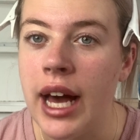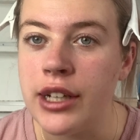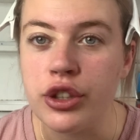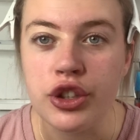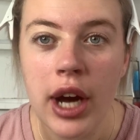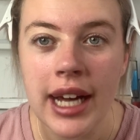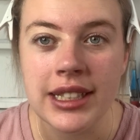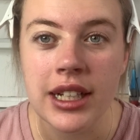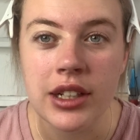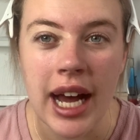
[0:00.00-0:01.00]
I just try
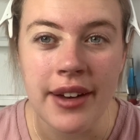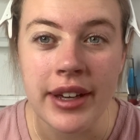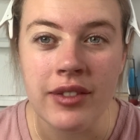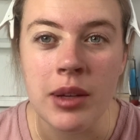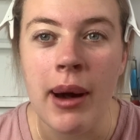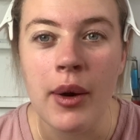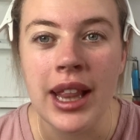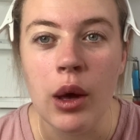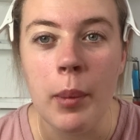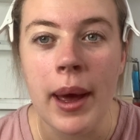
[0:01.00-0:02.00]
to kind of even them out a
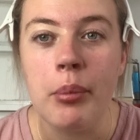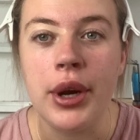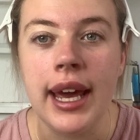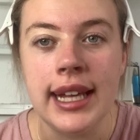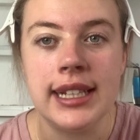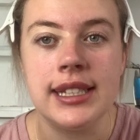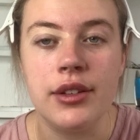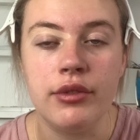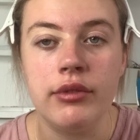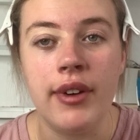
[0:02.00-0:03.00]
little bit, but it is
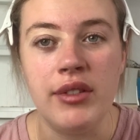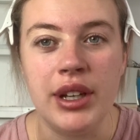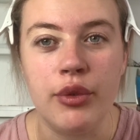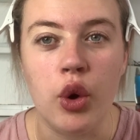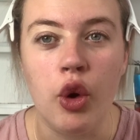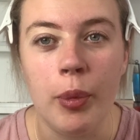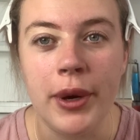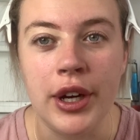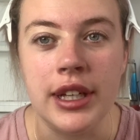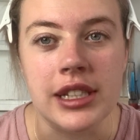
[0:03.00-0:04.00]
very difficult
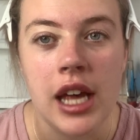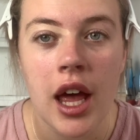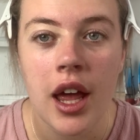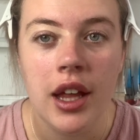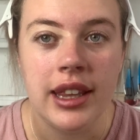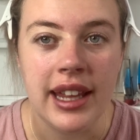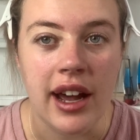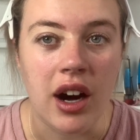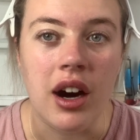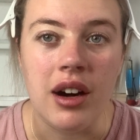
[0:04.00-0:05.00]
because they
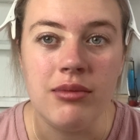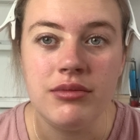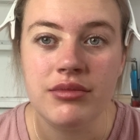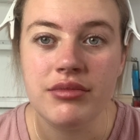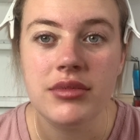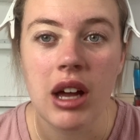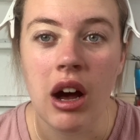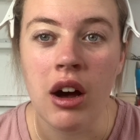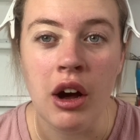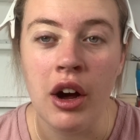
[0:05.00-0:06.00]
are
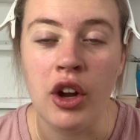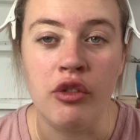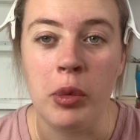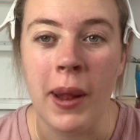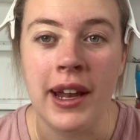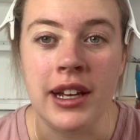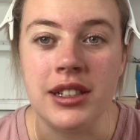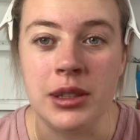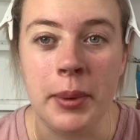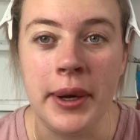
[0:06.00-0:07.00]
on other
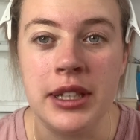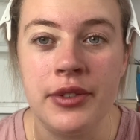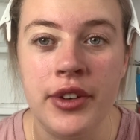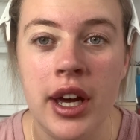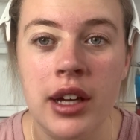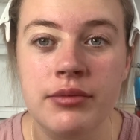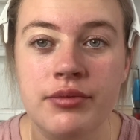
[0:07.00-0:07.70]
planets, to be honest with you.